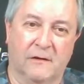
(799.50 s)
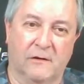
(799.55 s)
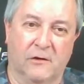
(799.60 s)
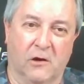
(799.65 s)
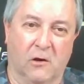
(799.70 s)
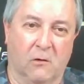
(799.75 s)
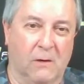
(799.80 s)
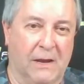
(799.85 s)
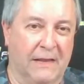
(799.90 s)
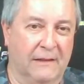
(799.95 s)

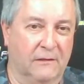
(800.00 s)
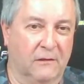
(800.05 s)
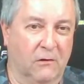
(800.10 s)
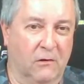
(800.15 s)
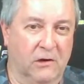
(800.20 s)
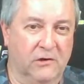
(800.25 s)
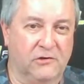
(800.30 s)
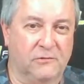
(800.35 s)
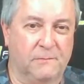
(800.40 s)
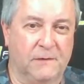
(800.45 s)
No
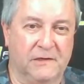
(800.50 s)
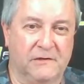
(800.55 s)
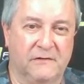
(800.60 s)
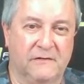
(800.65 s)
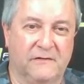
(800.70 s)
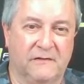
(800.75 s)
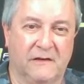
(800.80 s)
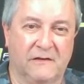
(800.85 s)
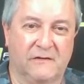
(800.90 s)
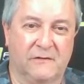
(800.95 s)
at-large
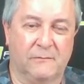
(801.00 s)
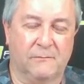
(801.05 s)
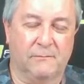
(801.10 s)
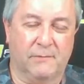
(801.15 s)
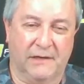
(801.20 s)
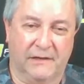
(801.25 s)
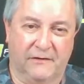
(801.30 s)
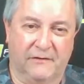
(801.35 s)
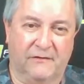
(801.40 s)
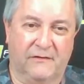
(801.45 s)

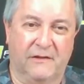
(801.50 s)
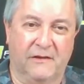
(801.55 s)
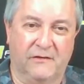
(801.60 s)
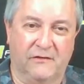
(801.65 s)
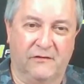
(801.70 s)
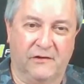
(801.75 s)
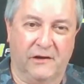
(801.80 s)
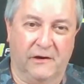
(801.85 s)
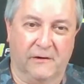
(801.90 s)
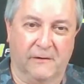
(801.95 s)
bids
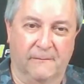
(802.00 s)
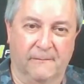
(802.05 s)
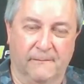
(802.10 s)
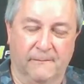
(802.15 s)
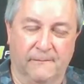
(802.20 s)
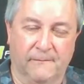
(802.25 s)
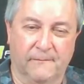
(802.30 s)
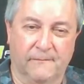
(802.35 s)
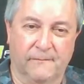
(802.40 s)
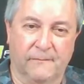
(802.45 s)
this year.
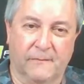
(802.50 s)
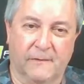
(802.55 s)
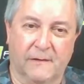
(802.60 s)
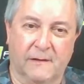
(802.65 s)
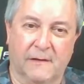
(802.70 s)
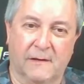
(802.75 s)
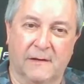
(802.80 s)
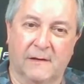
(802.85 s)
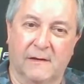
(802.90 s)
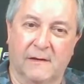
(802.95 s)

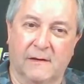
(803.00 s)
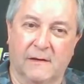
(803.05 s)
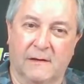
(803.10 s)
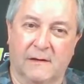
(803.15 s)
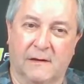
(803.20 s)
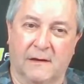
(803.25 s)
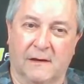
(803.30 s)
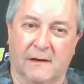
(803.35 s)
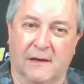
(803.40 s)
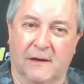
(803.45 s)

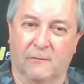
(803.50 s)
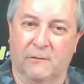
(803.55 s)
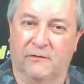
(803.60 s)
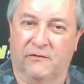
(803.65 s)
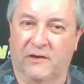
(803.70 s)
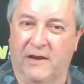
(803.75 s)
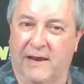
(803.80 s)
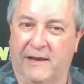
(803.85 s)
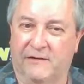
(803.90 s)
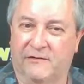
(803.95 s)
I
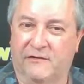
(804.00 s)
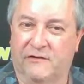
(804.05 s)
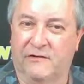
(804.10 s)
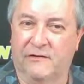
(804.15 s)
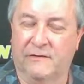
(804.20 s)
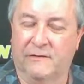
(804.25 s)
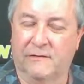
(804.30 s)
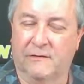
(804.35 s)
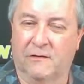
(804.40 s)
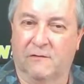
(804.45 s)
was
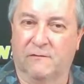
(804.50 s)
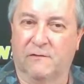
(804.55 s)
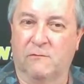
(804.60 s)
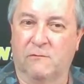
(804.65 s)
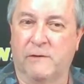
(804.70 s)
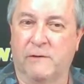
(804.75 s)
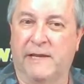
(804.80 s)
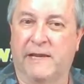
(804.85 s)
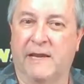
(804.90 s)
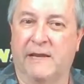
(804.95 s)
asked over
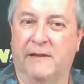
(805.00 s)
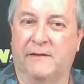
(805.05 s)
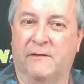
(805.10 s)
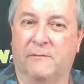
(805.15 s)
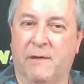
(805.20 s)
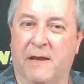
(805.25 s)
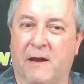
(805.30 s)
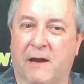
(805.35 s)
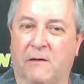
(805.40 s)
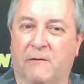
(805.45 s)
the weekend
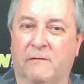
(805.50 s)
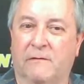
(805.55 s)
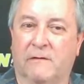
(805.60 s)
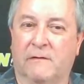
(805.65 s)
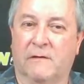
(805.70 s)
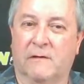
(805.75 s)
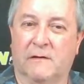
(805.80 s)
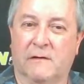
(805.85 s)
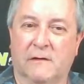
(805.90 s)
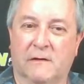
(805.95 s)
about,
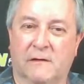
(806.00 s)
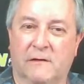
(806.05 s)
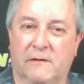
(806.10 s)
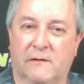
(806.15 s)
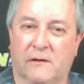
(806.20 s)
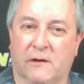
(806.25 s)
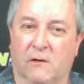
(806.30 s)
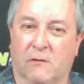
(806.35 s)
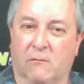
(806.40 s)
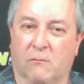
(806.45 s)

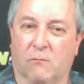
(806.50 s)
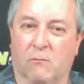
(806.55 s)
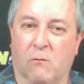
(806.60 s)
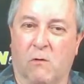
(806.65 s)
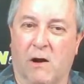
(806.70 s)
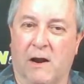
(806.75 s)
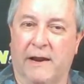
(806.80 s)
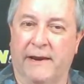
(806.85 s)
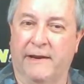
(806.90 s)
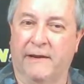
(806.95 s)

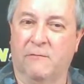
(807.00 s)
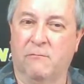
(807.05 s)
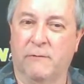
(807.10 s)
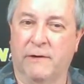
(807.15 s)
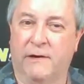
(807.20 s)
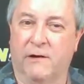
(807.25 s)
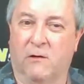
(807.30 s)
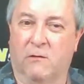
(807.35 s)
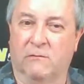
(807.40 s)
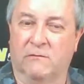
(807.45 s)
why
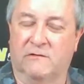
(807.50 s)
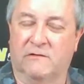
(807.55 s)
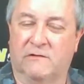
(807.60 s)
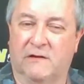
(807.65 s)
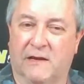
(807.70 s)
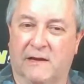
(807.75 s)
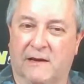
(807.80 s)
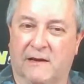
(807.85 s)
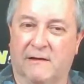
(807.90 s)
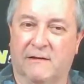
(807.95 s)
we don't
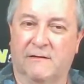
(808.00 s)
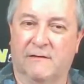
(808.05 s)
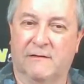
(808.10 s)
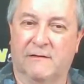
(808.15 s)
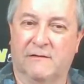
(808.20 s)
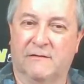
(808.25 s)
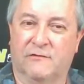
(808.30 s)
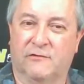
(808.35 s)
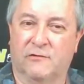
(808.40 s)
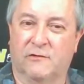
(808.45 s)

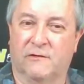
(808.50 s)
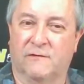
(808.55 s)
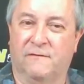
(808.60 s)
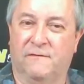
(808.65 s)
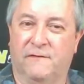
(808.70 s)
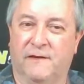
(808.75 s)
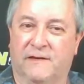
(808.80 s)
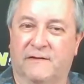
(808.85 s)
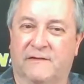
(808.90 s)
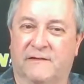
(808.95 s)
sort of
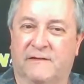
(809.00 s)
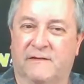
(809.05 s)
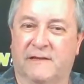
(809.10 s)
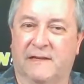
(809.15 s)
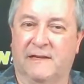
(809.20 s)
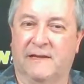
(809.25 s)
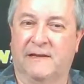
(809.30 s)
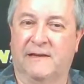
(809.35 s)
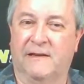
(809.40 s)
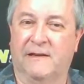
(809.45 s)
fix
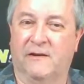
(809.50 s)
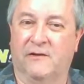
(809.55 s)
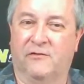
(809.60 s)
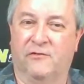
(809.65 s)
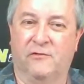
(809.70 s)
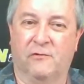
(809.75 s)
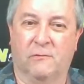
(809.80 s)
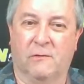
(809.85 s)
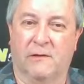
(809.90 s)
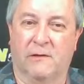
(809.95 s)
the
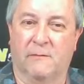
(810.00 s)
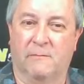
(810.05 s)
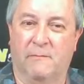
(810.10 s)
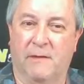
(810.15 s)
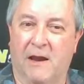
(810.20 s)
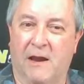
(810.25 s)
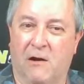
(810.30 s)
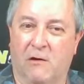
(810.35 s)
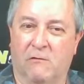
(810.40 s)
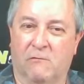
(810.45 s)
issue on the
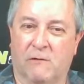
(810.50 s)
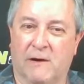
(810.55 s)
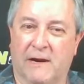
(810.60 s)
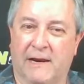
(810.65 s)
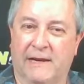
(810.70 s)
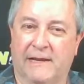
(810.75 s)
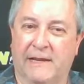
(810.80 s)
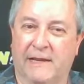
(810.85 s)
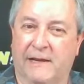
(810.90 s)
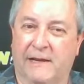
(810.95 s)
power
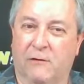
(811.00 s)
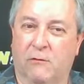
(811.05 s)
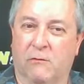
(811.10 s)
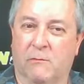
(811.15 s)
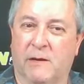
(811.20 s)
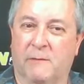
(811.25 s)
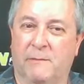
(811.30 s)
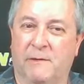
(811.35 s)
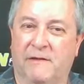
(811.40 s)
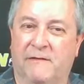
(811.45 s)
ranking or
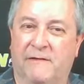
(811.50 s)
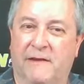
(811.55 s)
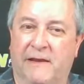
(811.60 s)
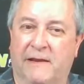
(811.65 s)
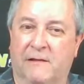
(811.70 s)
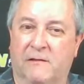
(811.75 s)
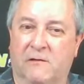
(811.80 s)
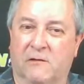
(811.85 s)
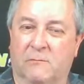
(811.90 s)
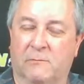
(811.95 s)
maybe
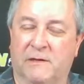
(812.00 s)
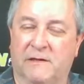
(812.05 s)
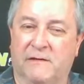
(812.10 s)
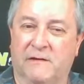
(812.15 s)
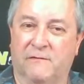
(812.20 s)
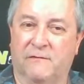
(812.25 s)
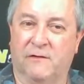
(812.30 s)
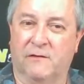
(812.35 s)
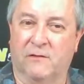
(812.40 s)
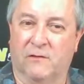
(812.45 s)
take a little bit
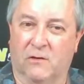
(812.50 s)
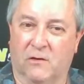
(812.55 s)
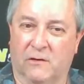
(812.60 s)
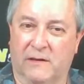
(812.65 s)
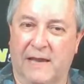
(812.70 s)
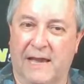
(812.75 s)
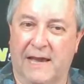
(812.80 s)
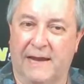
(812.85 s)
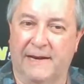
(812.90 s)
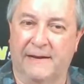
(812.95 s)
different
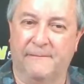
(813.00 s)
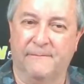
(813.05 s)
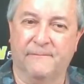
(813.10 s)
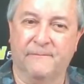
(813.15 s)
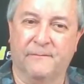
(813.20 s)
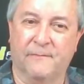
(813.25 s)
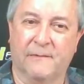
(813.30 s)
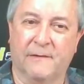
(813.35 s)
look at it.